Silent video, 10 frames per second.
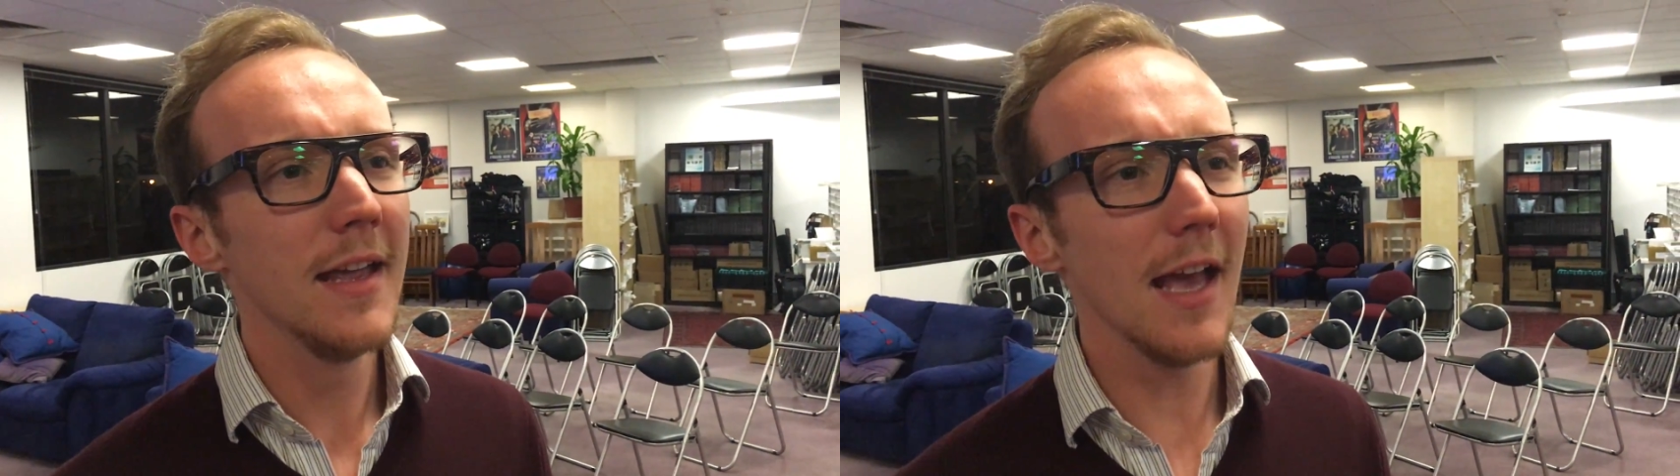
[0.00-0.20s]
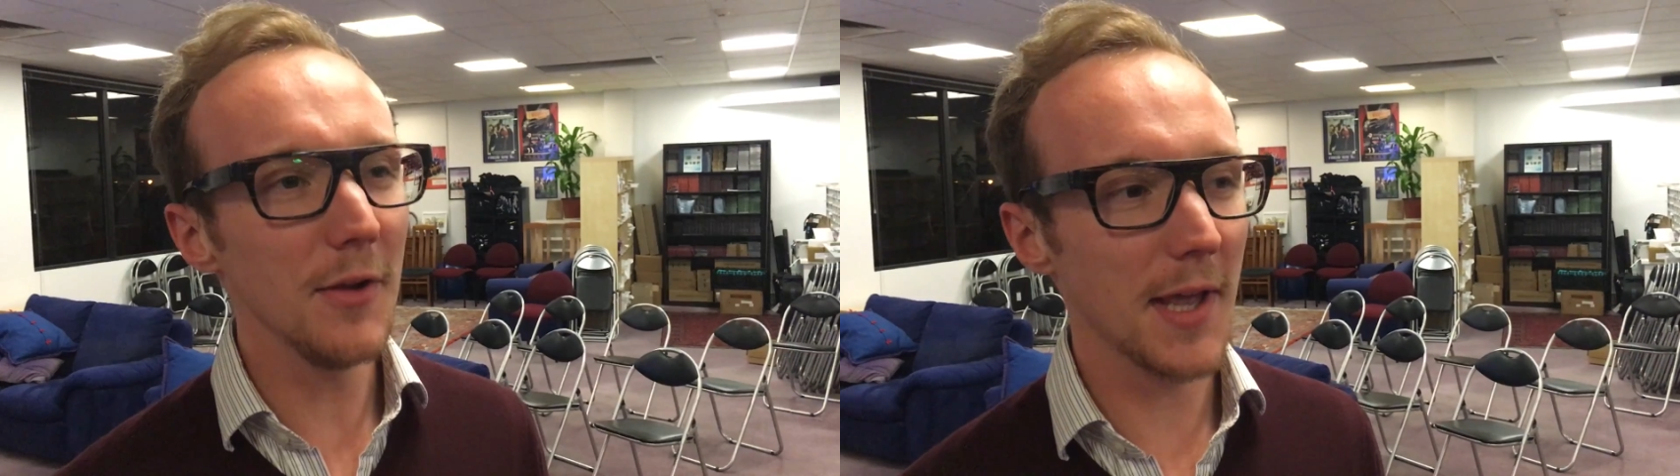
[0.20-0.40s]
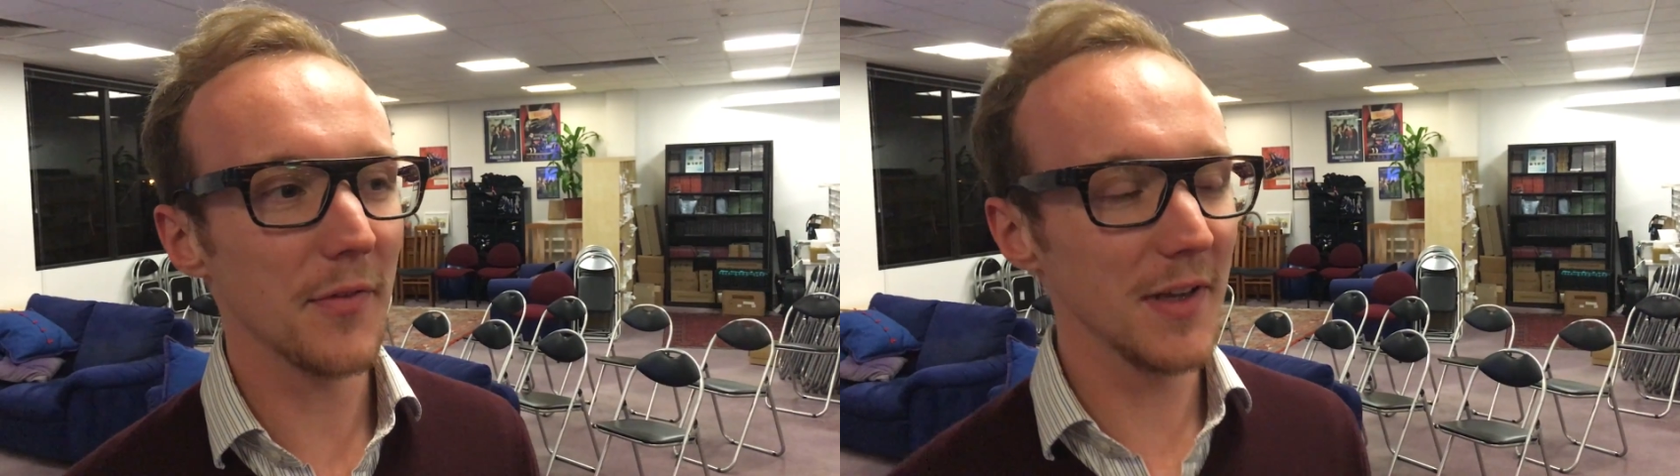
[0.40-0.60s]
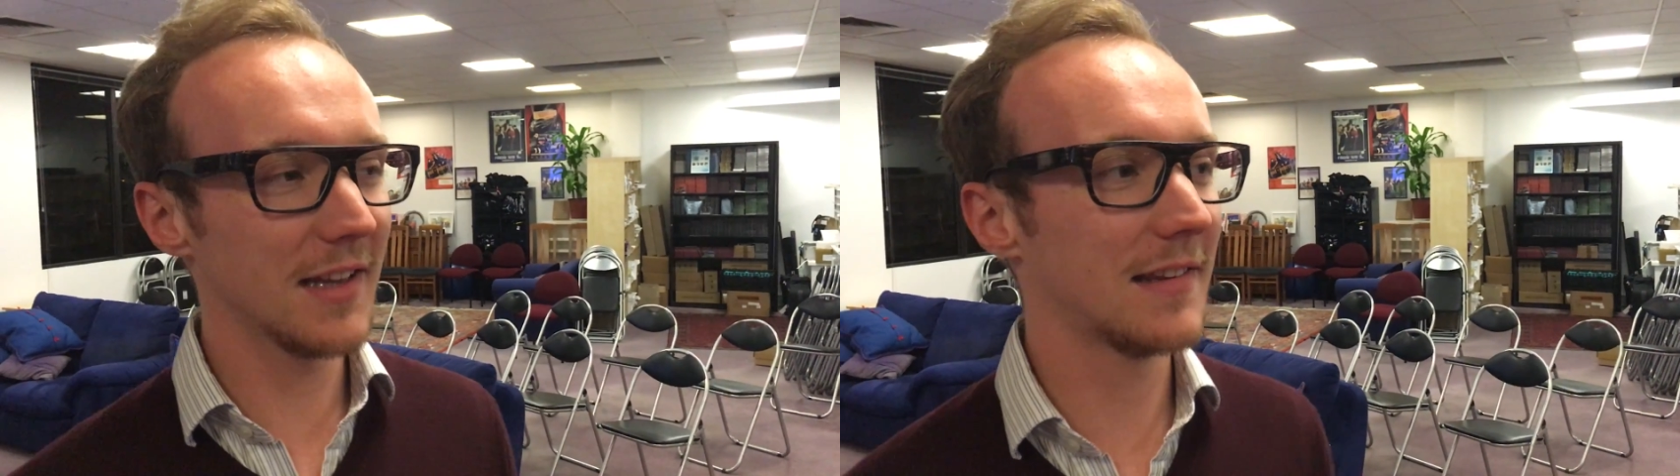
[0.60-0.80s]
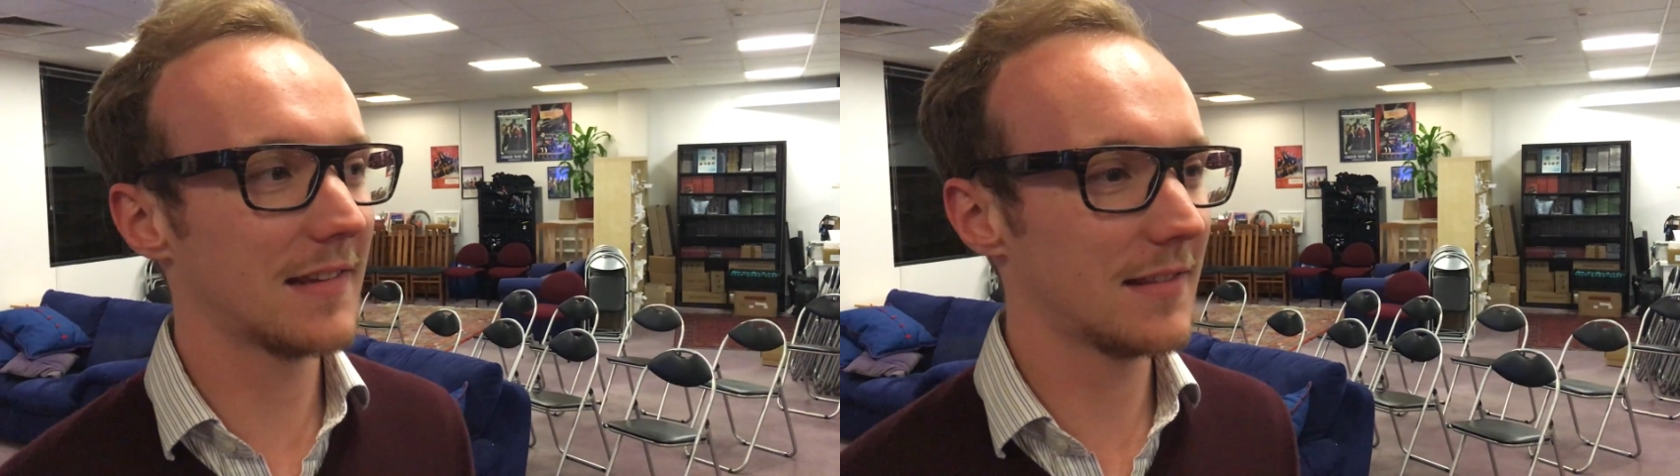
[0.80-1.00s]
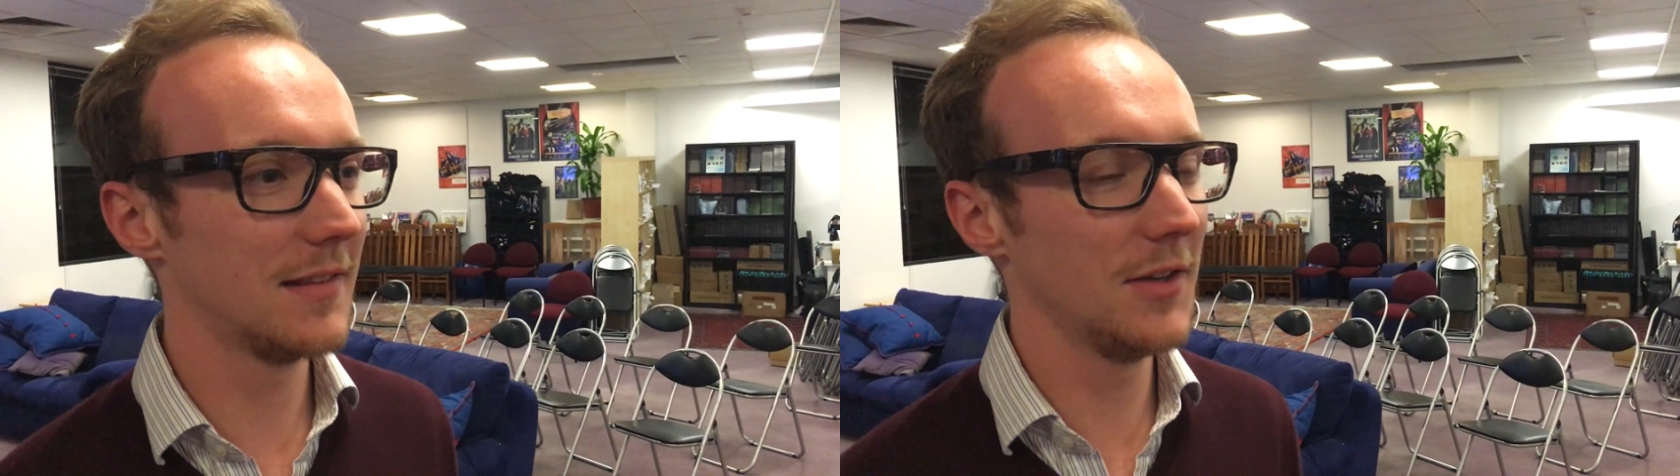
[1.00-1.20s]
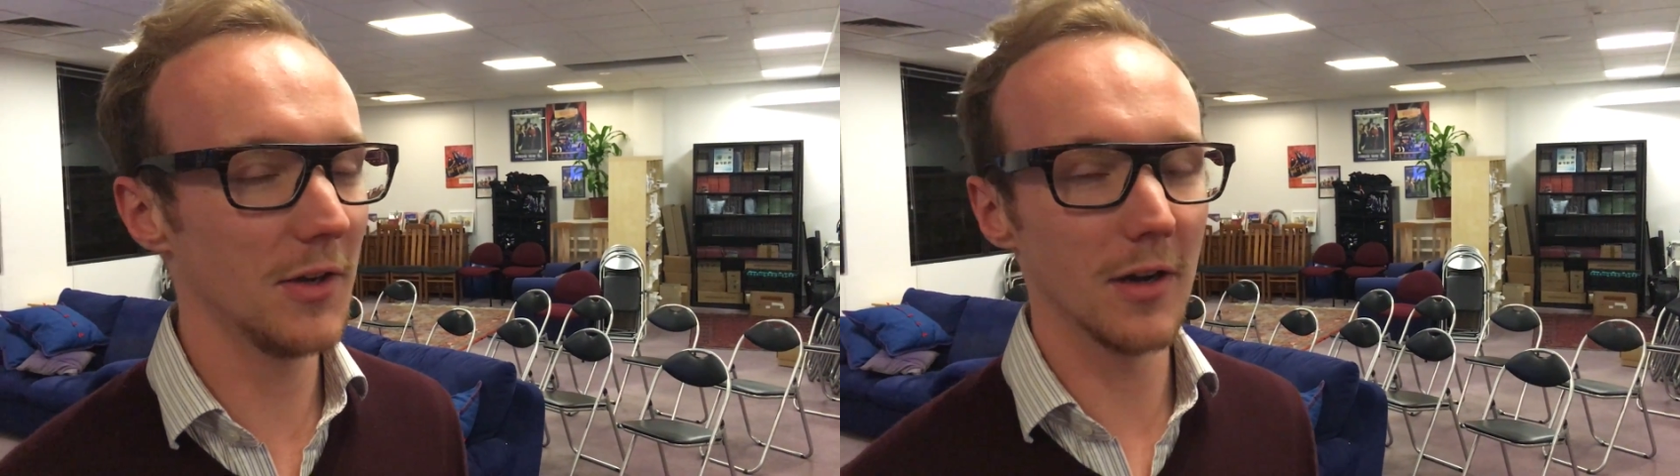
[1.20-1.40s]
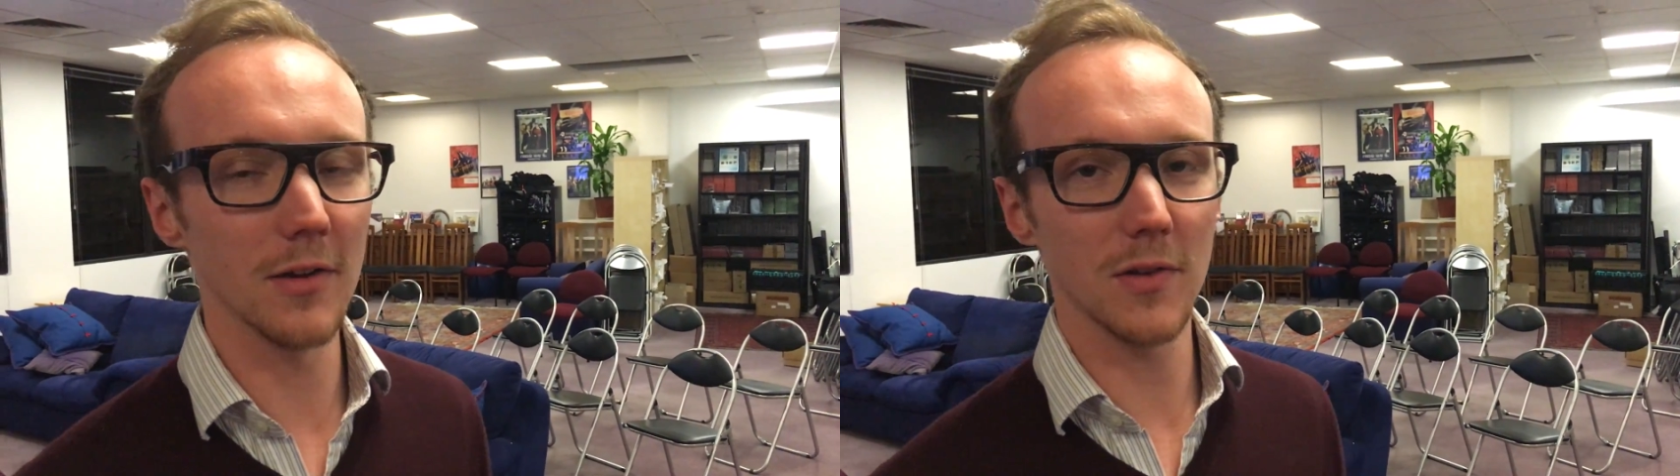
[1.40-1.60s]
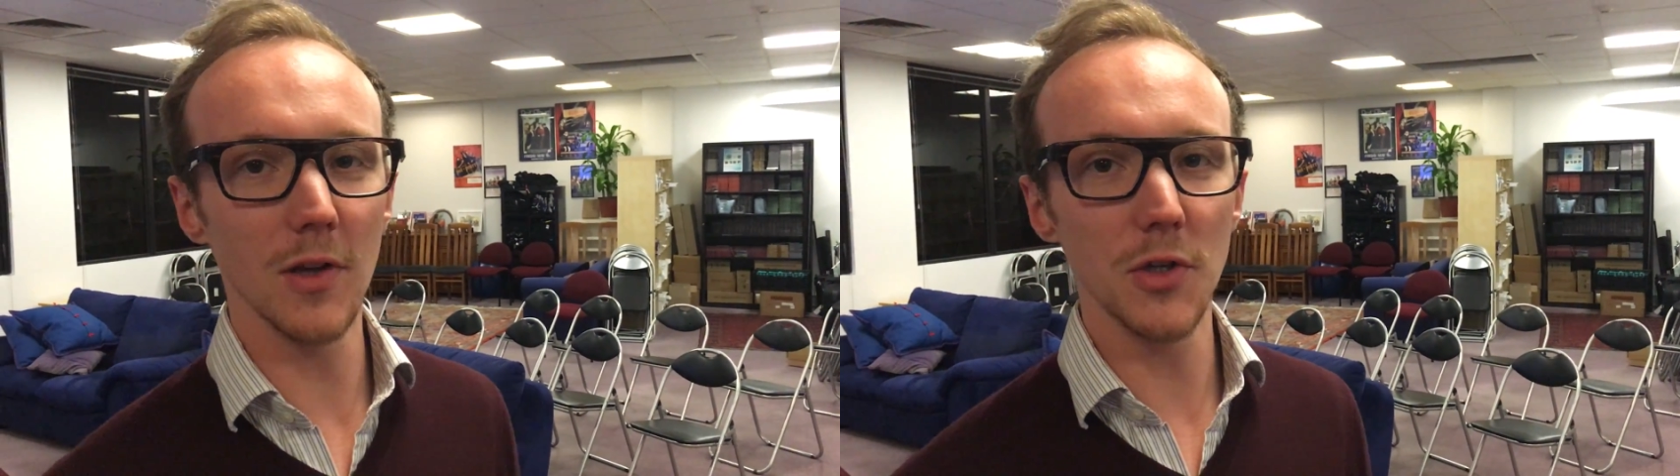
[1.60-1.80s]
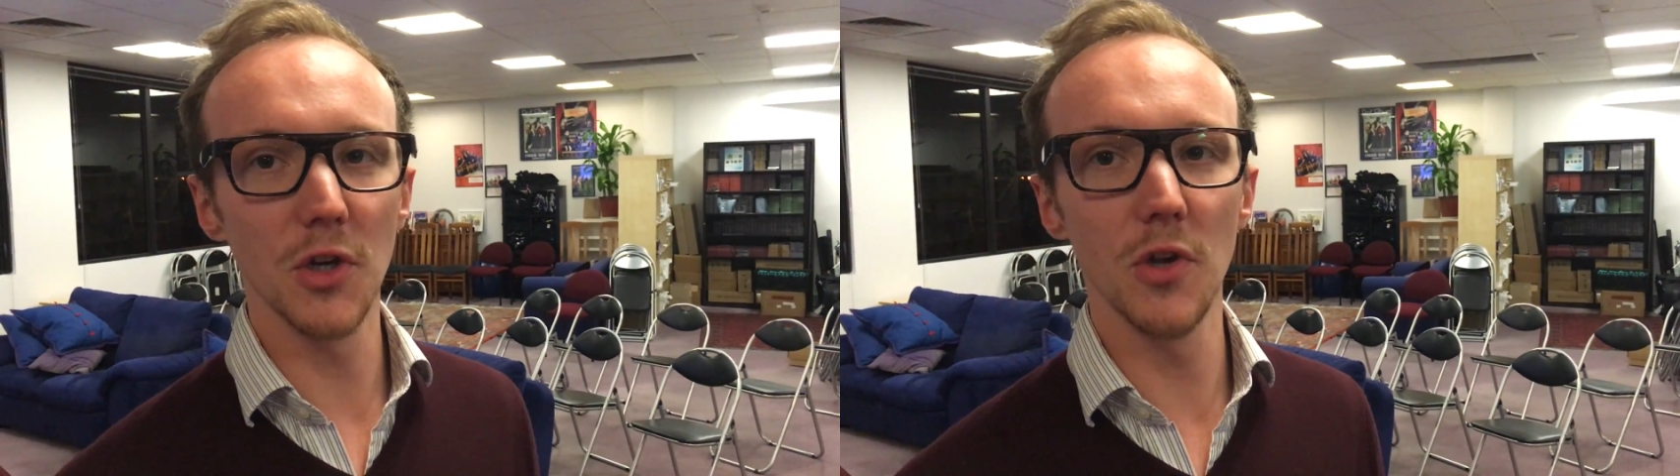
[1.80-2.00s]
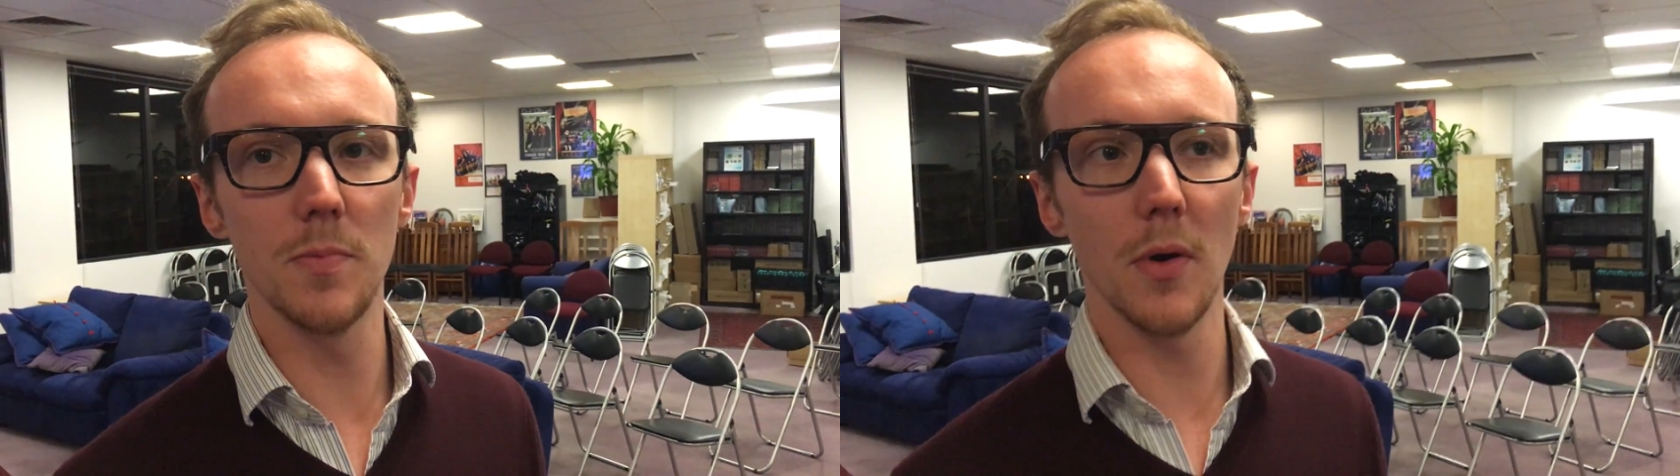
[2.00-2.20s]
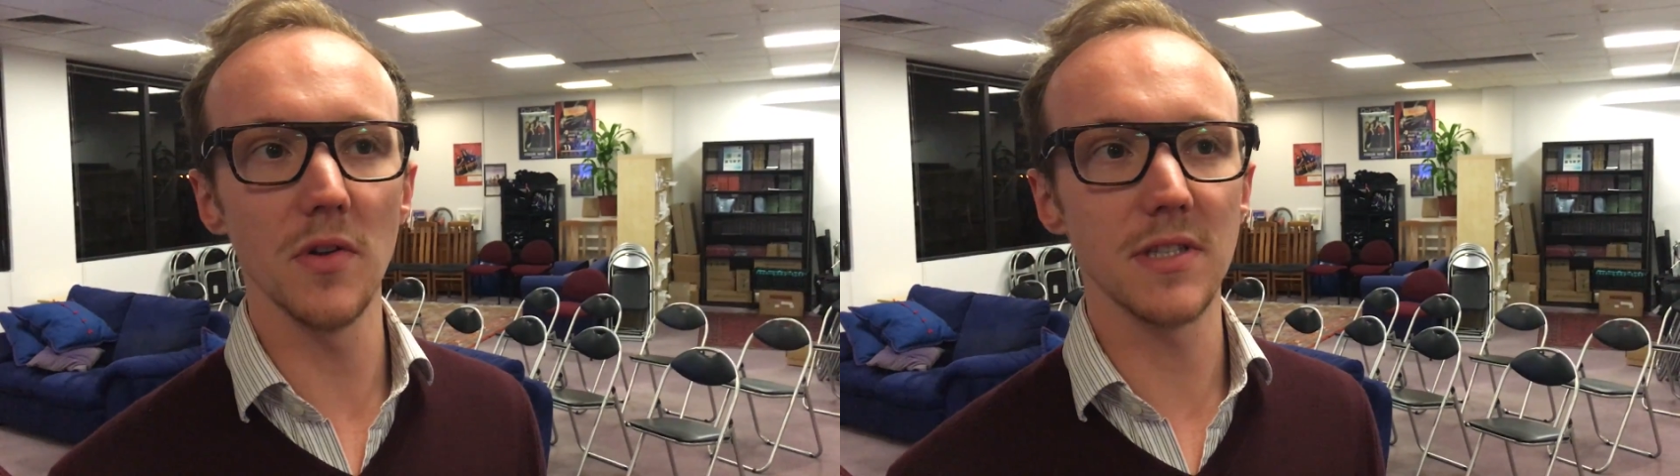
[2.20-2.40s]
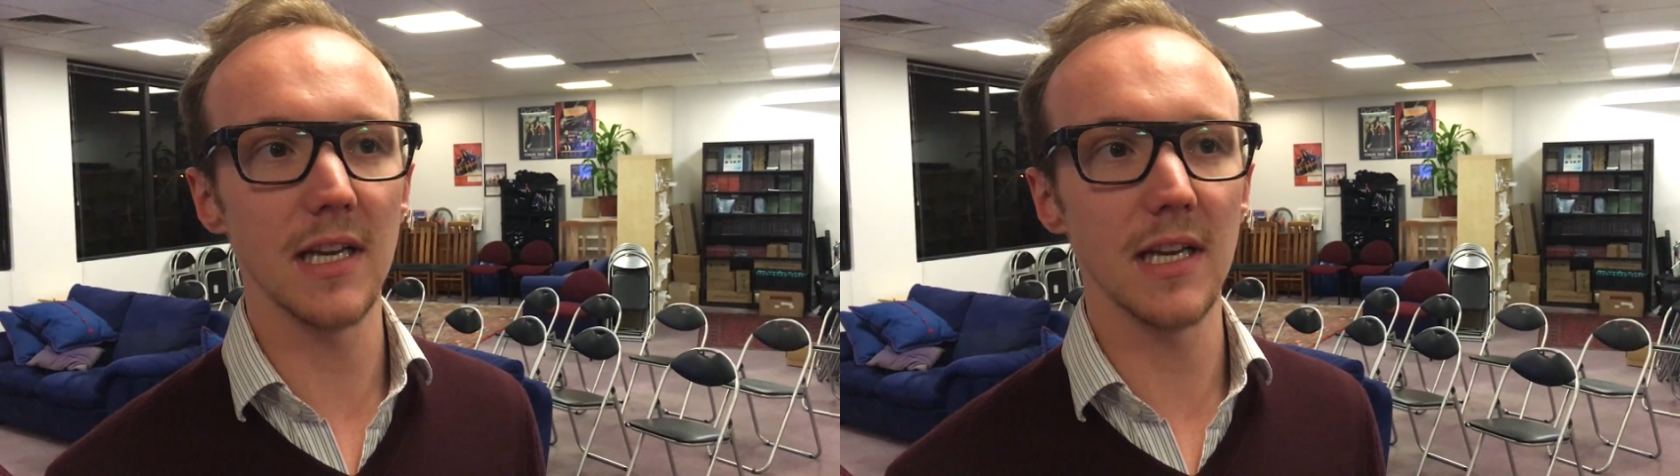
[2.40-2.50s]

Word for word: Yeah, look, I think it's you know such a good point,